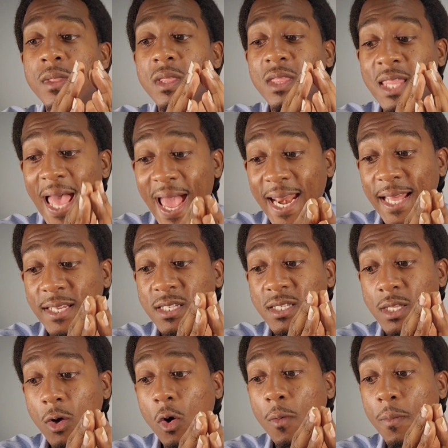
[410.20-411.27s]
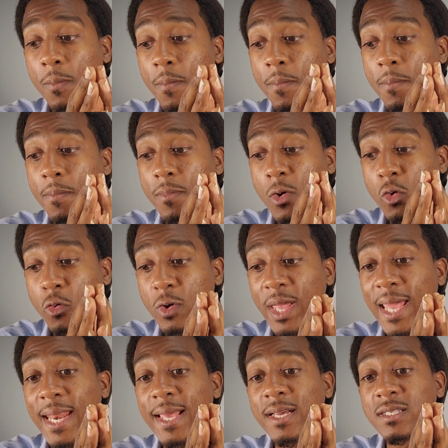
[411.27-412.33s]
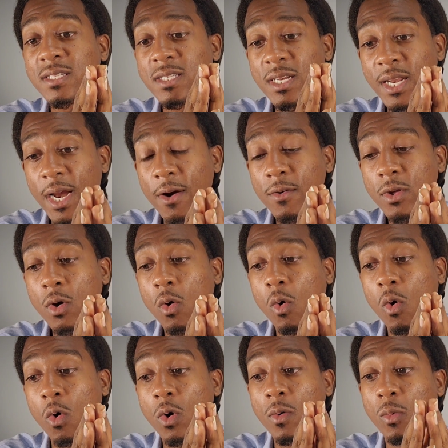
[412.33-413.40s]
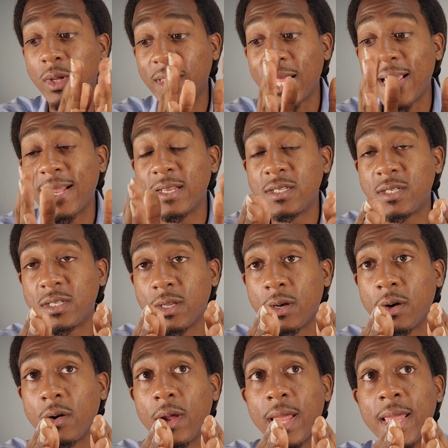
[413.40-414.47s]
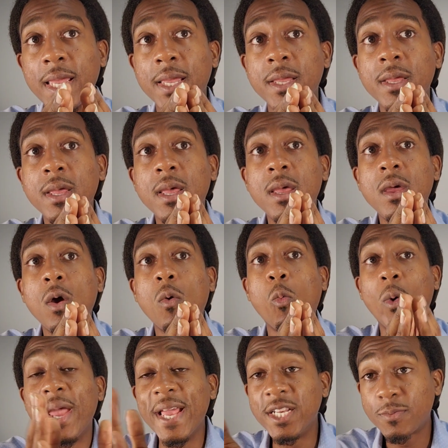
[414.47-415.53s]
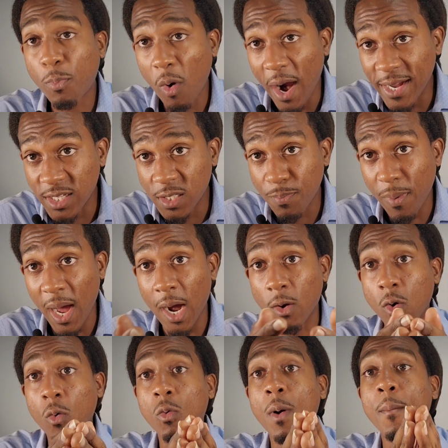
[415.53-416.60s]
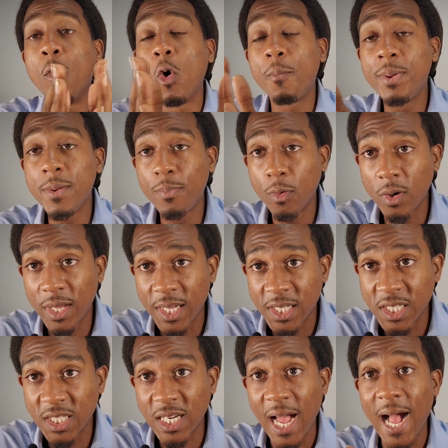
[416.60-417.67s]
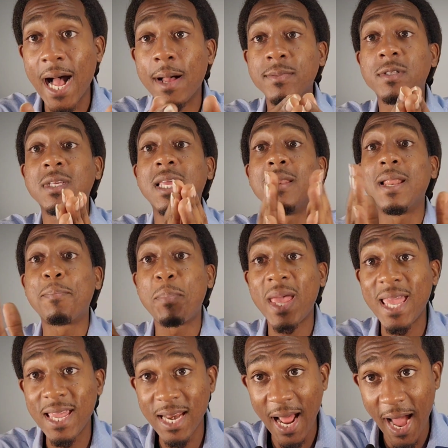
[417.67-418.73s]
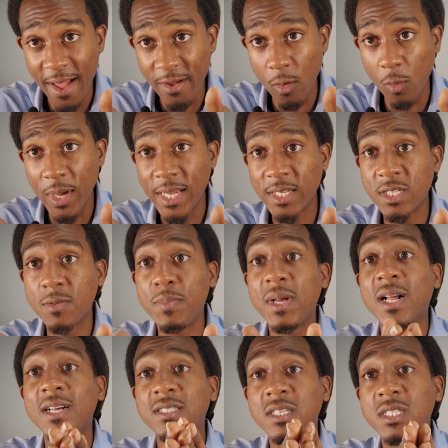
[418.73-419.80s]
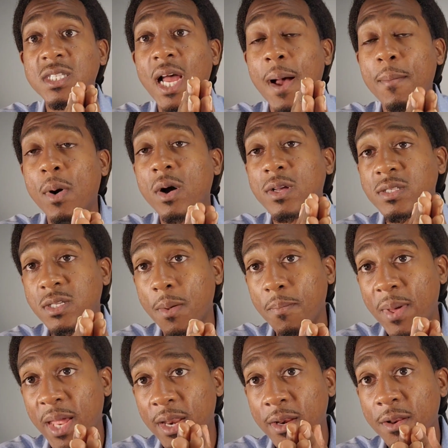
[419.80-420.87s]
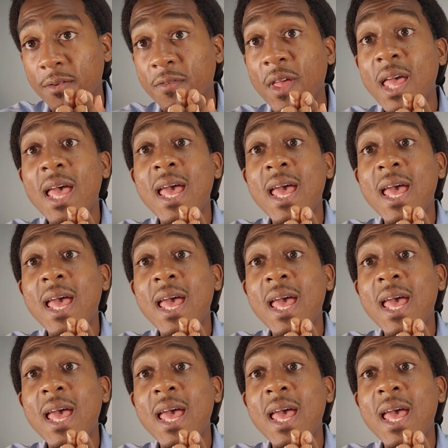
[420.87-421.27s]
that is still creating a scenario, or what they consider a wage price spiral, where more people are getting jobs, getting paid higher wages because the job market is competitive,